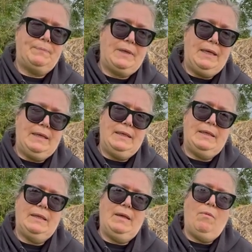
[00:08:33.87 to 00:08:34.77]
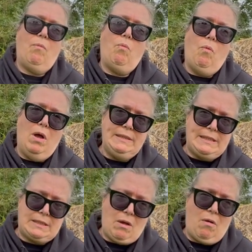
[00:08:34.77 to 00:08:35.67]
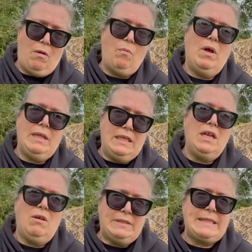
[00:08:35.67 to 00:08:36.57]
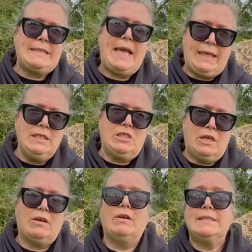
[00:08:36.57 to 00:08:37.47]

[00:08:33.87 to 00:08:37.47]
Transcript: once it gets going, once go, well, you know, the second year.